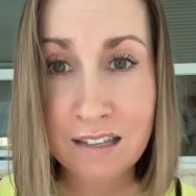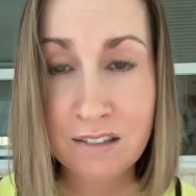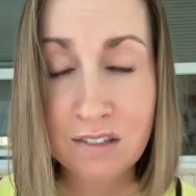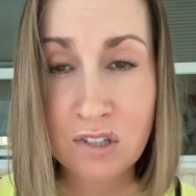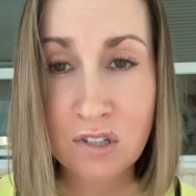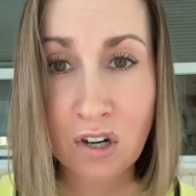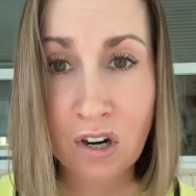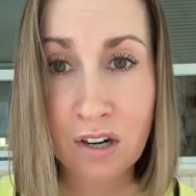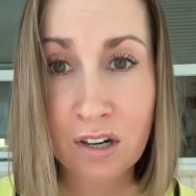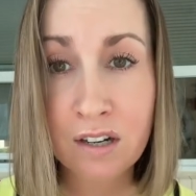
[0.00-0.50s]

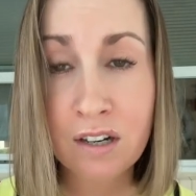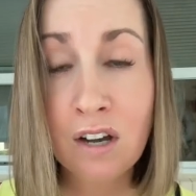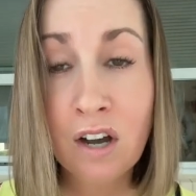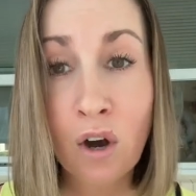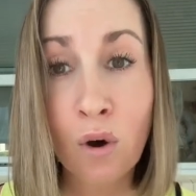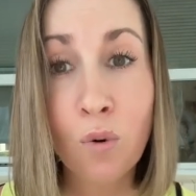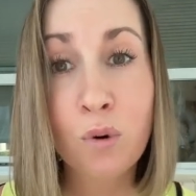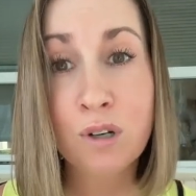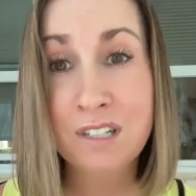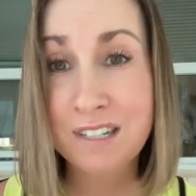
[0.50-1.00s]
start
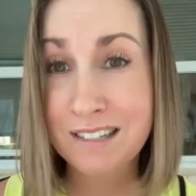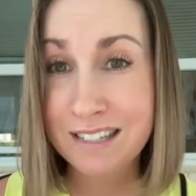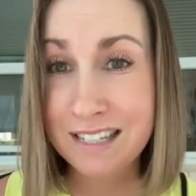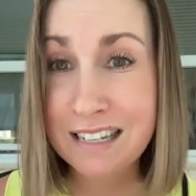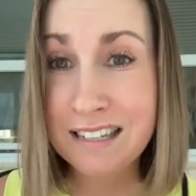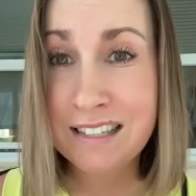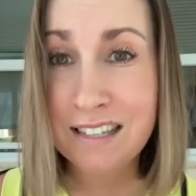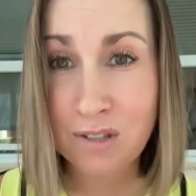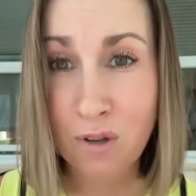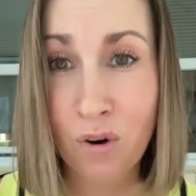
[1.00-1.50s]
or
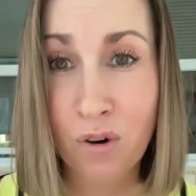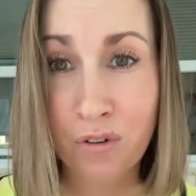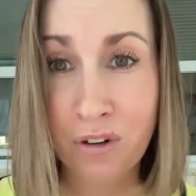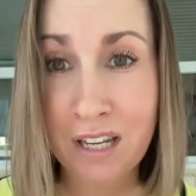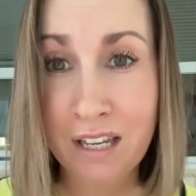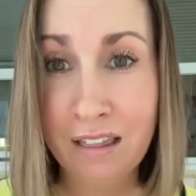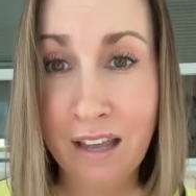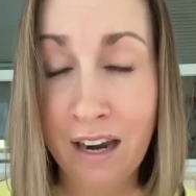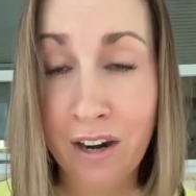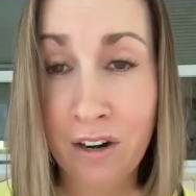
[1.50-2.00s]
disease is already
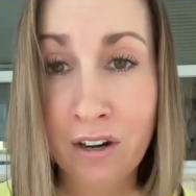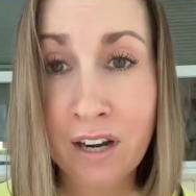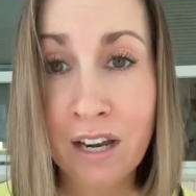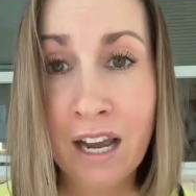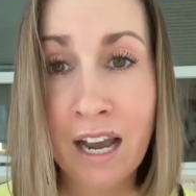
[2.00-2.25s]
there.